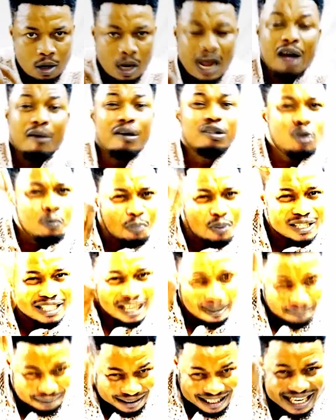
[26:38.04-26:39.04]
I want to put
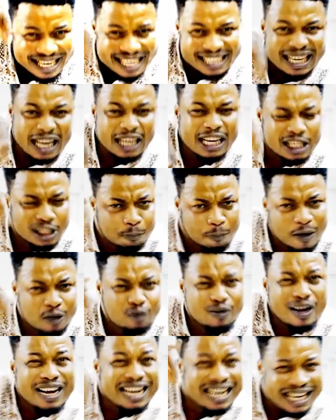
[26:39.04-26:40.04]
something inside, the
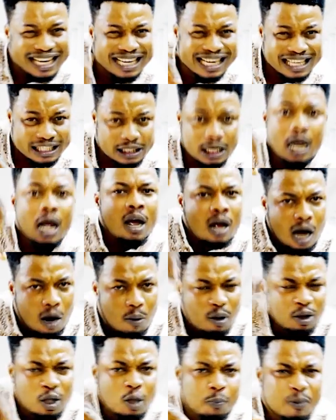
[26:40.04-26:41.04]
spiritual ingredients. I
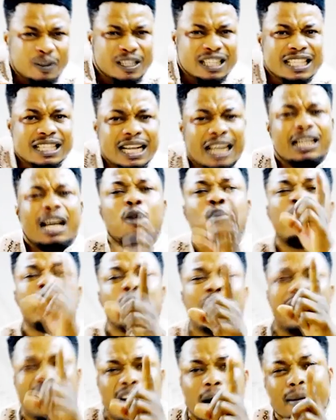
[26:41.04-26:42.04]
want to put it in that. And when
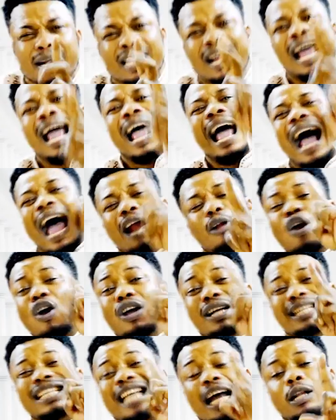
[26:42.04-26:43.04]
you're coming,
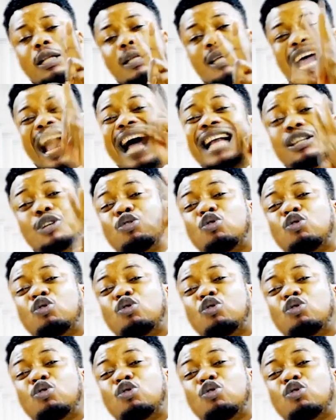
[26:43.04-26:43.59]
alongside, add